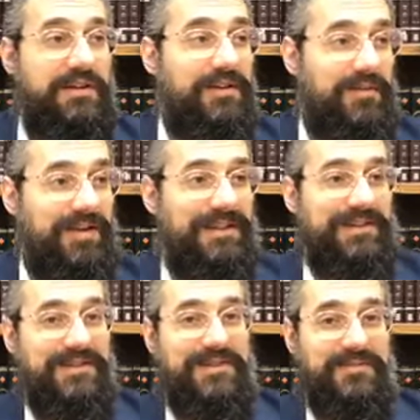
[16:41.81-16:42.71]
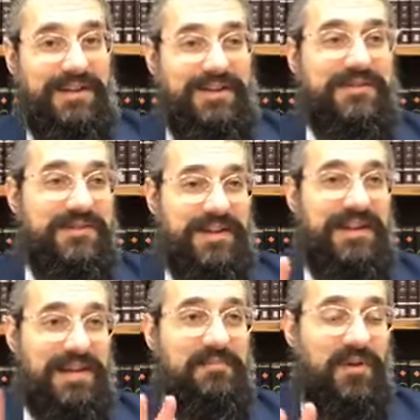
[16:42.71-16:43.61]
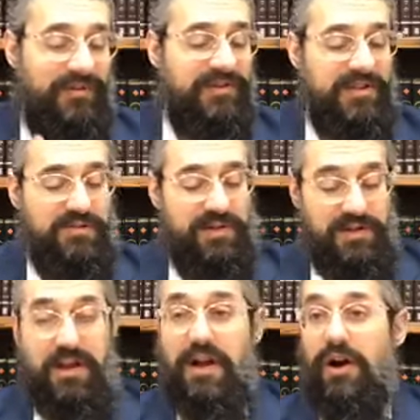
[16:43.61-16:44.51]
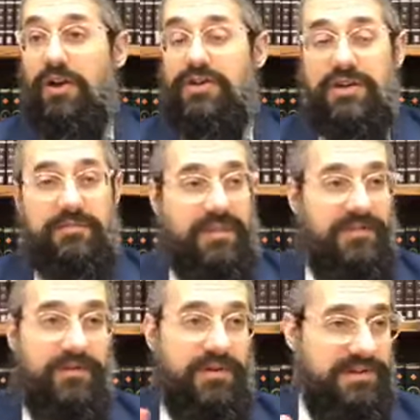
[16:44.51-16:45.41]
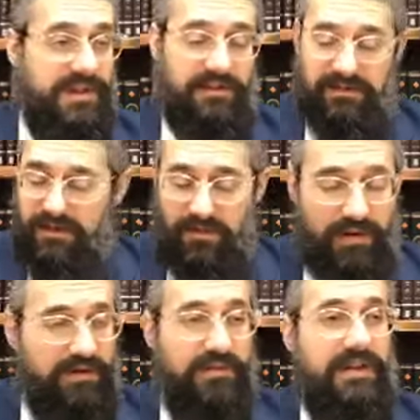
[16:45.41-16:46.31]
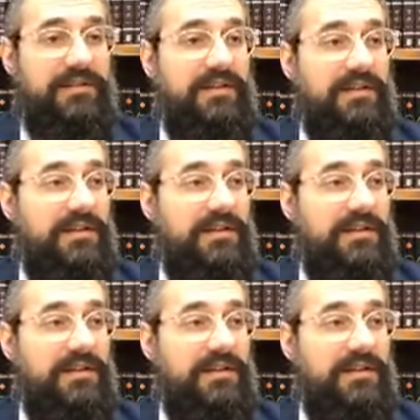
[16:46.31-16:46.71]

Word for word: Korban chatos is when there's an imperfect situation. Asham, even worse, guilt. You don't want to do that.